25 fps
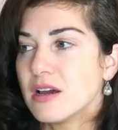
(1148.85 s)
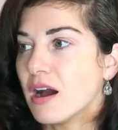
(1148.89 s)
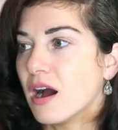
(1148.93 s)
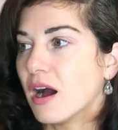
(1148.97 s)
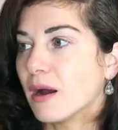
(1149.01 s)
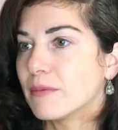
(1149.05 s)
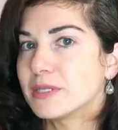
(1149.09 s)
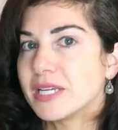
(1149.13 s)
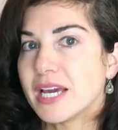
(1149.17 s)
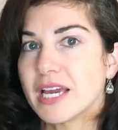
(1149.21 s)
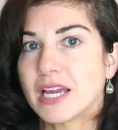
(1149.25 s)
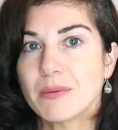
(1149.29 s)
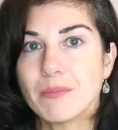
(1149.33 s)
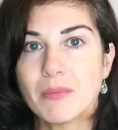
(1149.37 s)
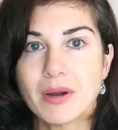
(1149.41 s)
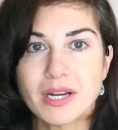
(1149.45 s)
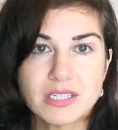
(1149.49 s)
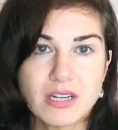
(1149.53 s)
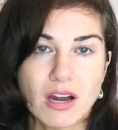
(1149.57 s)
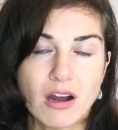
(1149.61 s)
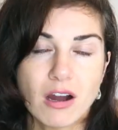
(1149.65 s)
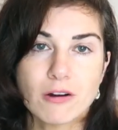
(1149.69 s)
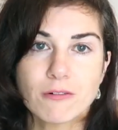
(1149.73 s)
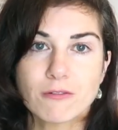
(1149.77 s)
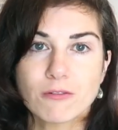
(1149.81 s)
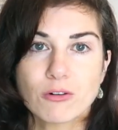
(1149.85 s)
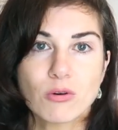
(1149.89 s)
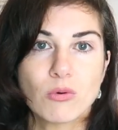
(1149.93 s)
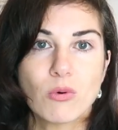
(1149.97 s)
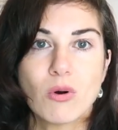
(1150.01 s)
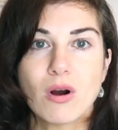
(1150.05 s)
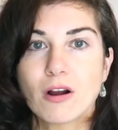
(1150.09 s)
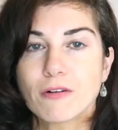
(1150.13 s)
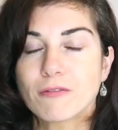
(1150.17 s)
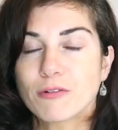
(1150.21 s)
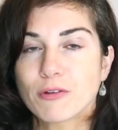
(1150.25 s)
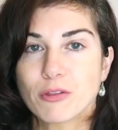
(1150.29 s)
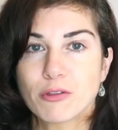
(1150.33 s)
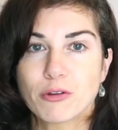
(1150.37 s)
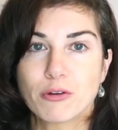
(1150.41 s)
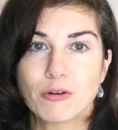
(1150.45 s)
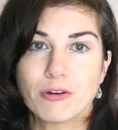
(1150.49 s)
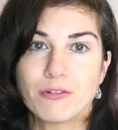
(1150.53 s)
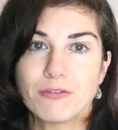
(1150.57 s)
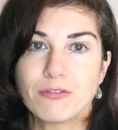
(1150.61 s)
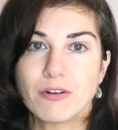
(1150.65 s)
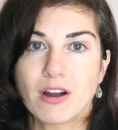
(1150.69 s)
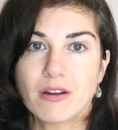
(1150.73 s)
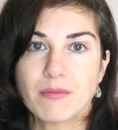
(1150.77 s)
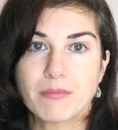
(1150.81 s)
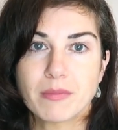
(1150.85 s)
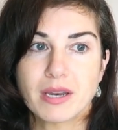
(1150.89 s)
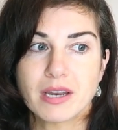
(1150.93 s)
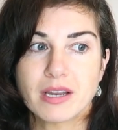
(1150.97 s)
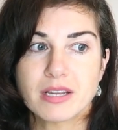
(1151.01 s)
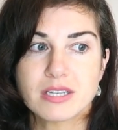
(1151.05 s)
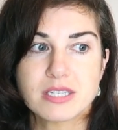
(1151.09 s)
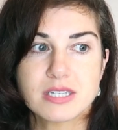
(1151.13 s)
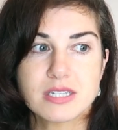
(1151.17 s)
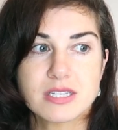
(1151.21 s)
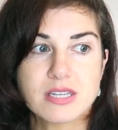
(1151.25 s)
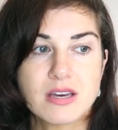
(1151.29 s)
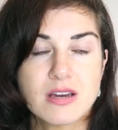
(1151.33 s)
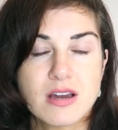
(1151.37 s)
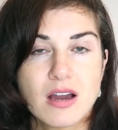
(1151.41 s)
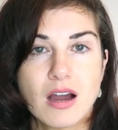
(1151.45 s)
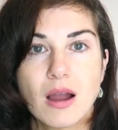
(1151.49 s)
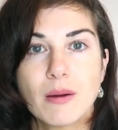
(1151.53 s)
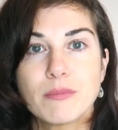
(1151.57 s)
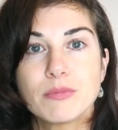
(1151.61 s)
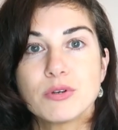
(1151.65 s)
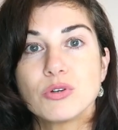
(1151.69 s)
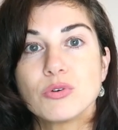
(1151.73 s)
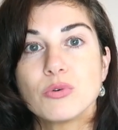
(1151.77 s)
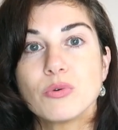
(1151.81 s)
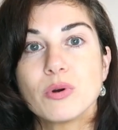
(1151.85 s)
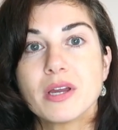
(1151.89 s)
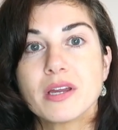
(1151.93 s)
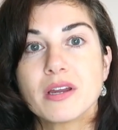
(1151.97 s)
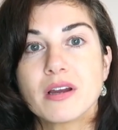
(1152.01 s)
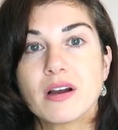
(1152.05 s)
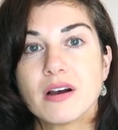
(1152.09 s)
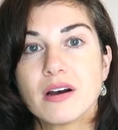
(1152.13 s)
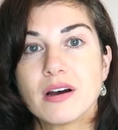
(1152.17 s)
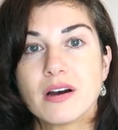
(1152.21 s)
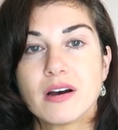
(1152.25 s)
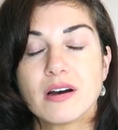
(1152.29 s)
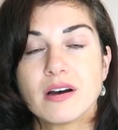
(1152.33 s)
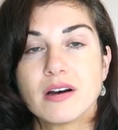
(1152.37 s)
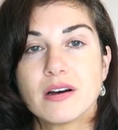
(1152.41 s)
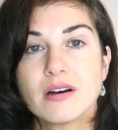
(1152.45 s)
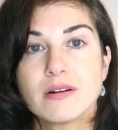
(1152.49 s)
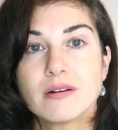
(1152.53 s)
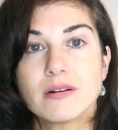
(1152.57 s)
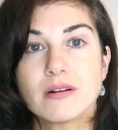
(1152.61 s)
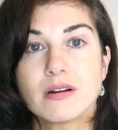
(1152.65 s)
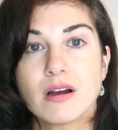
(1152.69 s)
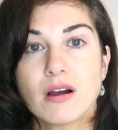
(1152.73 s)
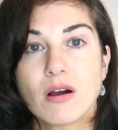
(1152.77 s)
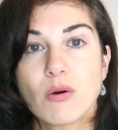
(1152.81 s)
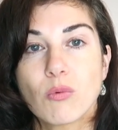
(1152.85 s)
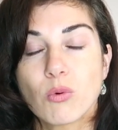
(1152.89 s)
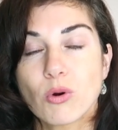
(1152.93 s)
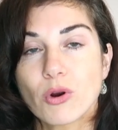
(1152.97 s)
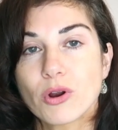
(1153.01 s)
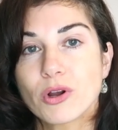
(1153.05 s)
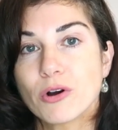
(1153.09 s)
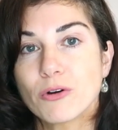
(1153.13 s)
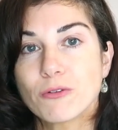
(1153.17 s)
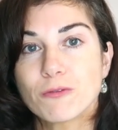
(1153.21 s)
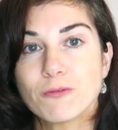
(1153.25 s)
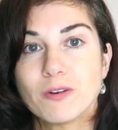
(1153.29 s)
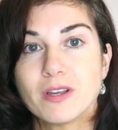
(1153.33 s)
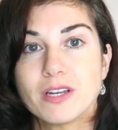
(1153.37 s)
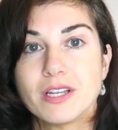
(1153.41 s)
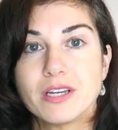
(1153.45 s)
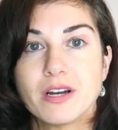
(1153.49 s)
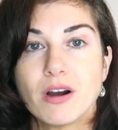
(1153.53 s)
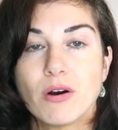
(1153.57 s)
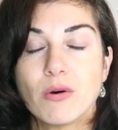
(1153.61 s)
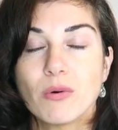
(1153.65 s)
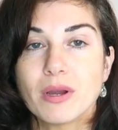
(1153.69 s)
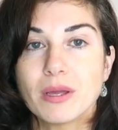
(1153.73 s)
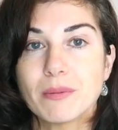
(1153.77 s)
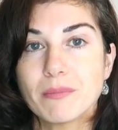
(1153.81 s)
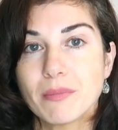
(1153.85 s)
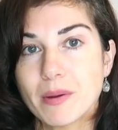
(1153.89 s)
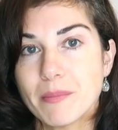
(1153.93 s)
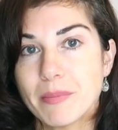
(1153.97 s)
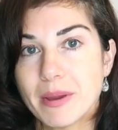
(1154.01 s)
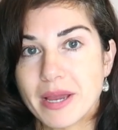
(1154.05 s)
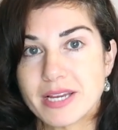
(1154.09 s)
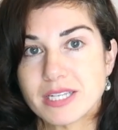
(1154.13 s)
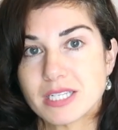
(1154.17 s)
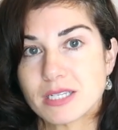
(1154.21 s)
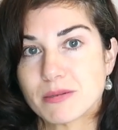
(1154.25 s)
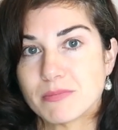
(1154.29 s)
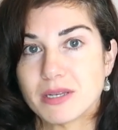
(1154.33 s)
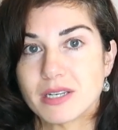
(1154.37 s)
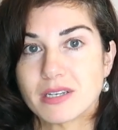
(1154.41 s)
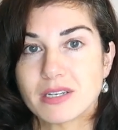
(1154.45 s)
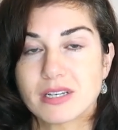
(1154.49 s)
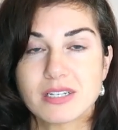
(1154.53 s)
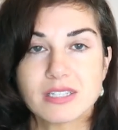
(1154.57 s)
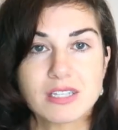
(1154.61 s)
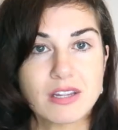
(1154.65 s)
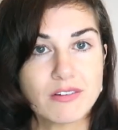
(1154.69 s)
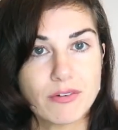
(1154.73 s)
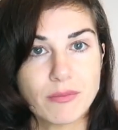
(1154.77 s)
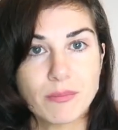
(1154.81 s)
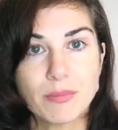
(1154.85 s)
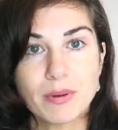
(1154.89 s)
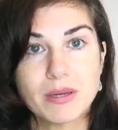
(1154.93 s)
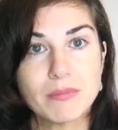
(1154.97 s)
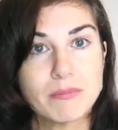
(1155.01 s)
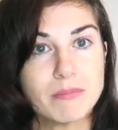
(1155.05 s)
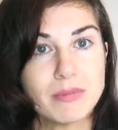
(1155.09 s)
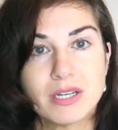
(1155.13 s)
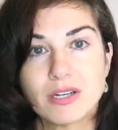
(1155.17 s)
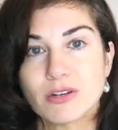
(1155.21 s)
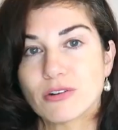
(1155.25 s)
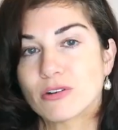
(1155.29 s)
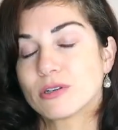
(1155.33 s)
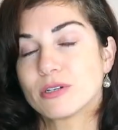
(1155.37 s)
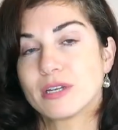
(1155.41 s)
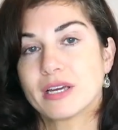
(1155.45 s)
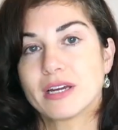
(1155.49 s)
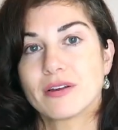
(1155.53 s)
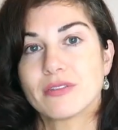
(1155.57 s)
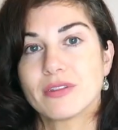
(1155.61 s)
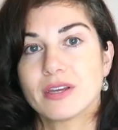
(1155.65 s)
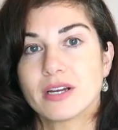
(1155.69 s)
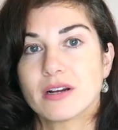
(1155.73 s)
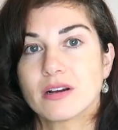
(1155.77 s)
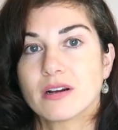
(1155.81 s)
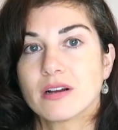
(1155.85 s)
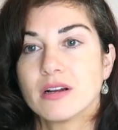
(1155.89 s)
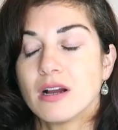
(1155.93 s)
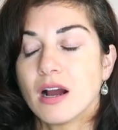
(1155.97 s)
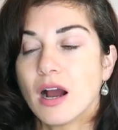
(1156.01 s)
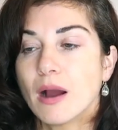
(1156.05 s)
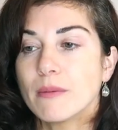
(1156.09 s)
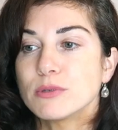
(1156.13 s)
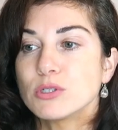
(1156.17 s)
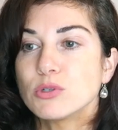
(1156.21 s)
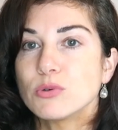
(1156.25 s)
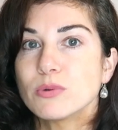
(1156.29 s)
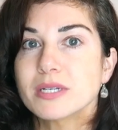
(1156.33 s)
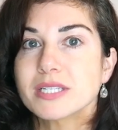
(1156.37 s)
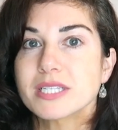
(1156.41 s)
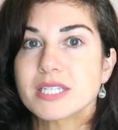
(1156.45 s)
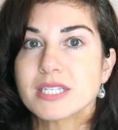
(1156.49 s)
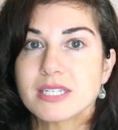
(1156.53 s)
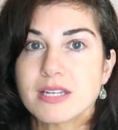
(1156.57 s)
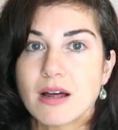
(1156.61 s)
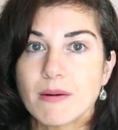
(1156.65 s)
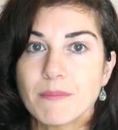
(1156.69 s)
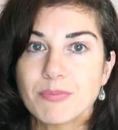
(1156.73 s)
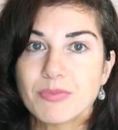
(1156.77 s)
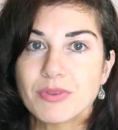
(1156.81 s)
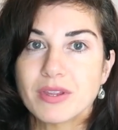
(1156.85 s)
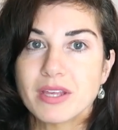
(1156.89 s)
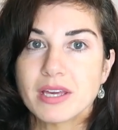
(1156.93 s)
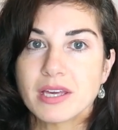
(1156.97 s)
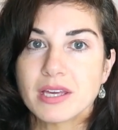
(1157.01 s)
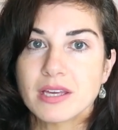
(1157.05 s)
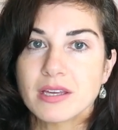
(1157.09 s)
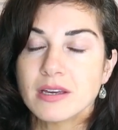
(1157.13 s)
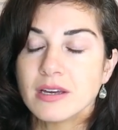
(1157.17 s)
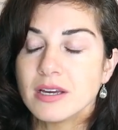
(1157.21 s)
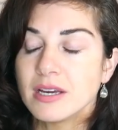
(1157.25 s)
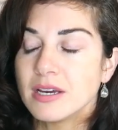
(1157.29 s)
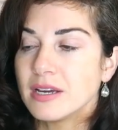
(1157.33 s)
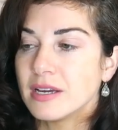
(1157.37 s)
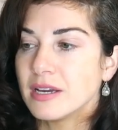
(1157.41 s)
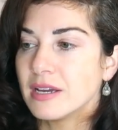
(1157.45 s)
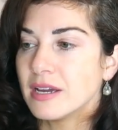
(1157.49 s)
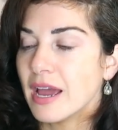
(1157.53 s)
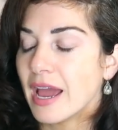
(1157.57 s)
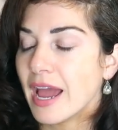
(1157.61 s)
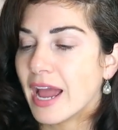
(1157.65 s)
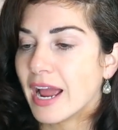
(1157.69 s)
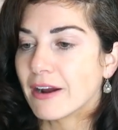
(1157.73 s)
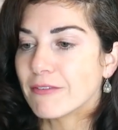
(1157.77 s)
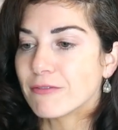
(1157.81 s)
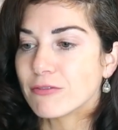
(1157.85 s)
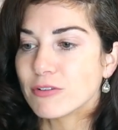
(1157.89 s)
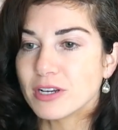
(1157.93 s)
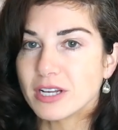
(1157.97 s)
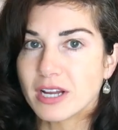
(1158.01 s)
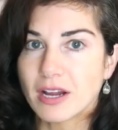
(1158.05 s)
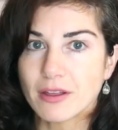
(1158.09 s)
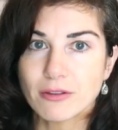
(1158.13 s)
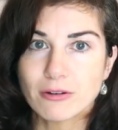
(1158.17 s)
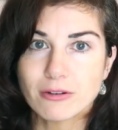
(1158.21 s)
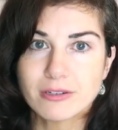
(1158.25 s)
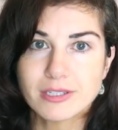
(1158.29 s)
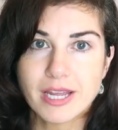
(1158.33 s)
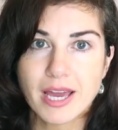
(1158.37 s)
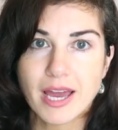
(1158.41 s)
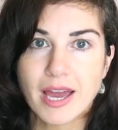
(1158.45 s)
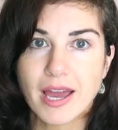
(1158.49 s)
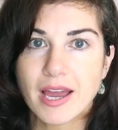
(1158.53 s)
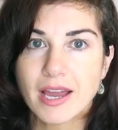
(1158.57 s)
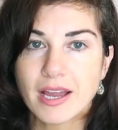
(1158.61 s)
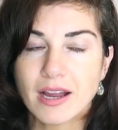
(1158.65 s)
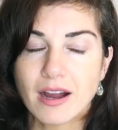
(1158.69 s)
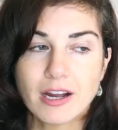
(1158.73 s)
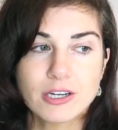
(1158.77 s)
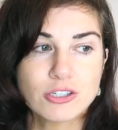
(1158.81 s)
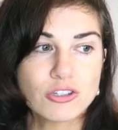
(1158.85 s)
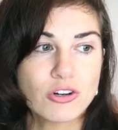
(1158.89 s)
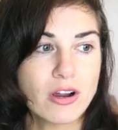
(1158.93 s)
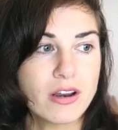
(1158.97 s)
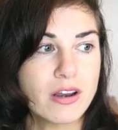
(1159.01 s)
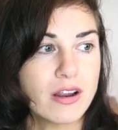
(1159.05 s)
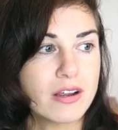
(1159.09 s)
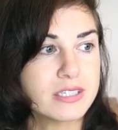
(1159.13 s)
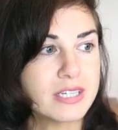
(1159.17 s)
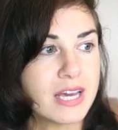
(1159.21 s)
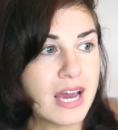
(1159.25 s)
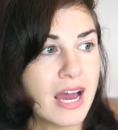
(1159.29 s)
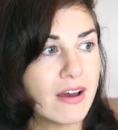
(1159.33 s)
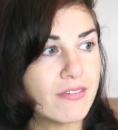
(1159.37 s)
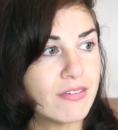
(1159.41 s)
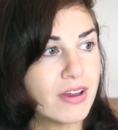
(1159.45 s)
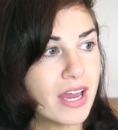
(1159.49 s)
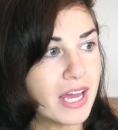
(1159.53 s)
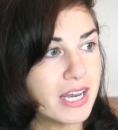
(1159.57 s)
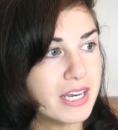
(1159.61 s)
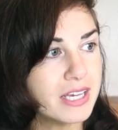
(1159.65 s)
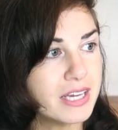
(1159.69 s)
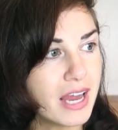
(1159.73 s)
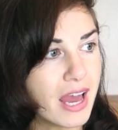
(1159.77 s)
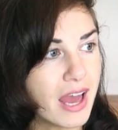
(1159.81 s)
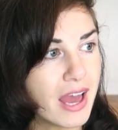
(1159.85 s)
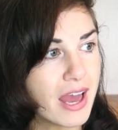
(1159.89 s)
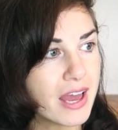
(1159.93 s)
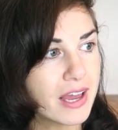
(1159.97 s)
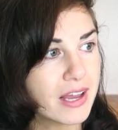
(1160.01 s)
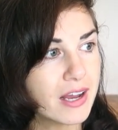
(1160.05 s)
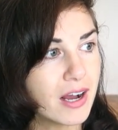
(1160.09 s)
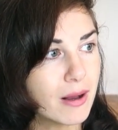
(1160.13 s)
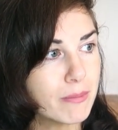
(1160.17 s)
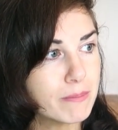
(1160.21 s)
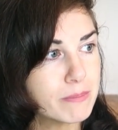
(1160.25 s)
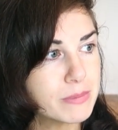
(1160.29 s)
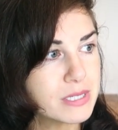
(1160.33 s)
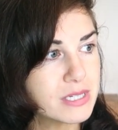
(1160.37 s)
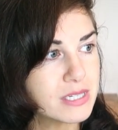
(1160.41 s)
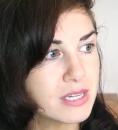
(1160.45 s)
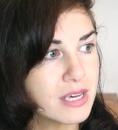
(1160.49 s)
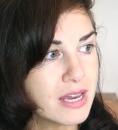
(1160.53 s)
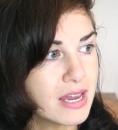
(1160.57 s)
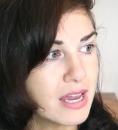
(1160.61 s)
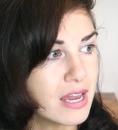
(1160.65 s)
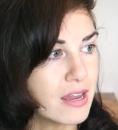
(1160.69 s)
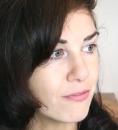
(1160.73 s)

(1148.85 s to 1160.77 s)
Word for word: I'm taking my dog for a walk for 35 minutes. I'm doing a, a workout video in my basement because I have a big mirror down there. I'm doing something every other day. I try not to have any hangups.